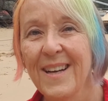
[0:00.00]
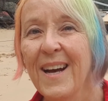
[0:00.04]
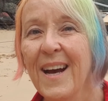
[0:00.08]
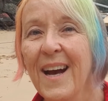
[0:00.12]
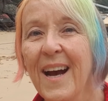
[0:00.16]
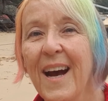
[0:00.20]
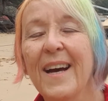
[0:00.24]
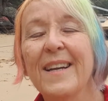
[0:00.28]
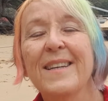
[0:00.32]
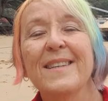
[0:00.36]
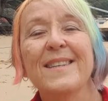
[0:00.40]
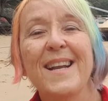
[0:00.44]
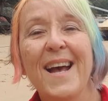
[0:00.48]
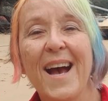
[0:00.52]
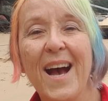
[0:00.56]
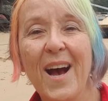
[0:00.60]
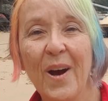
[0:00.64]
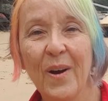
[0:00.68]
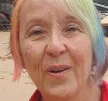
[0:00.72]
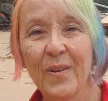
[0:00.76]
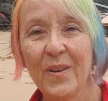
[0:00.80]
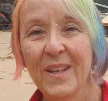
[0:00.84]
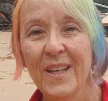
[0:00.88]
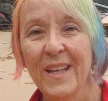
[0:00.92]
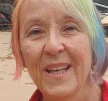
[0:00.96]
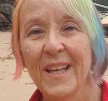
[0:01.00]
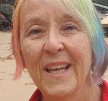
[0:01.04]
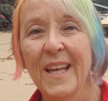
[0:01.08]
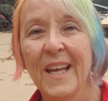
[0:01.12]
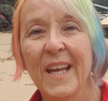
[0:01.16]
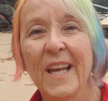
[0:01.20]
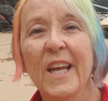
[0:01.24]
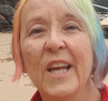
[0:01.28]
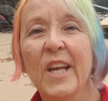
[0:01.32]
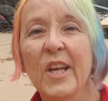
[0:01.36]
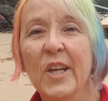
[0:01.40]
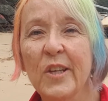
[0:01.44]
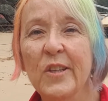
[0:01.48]
And now
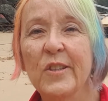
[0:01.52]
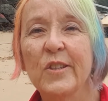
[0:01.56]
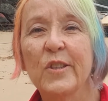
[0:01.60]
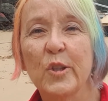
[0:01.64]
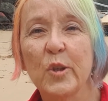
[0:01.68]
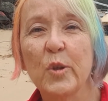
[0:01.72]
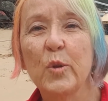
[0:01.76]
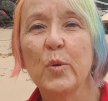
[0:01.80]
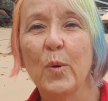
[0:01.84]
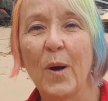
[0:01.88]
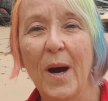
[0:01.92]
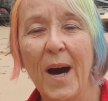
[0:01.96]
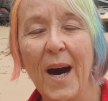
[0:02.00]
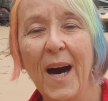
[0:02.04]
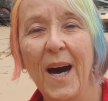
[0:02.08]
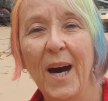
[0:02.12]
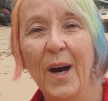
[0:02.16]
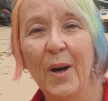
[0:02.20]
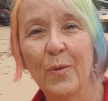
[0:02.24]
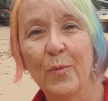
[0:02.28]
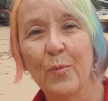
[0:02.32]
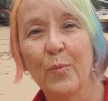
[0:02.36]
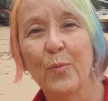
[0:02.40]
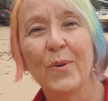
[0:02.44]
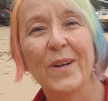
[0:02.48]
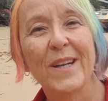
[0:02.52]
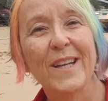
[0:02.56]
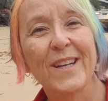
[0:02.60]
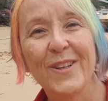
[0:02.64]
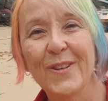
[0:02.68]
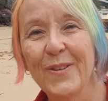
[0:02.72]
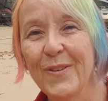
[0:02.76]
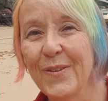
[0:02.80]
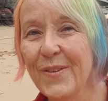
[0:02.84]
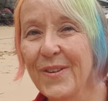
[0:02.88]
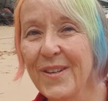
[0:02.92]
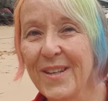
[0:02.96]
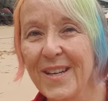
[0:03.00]
here you are
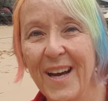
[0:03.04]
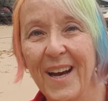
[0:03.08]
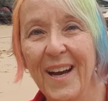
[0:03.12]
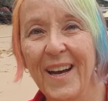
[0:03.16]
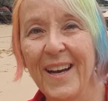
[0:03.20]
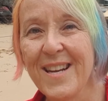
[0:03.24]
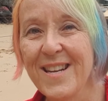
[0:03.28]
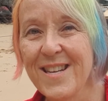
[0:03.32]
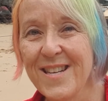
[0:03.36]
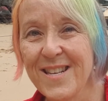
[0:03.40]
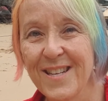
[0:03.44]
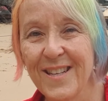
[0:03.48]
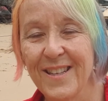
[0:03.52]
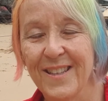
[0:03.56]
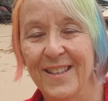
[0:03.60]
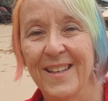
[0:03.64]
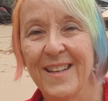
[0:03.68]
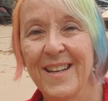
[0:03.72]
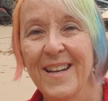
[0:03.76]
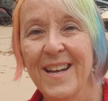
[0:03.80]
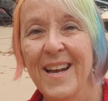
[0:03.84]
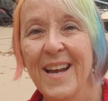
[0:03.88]
reunited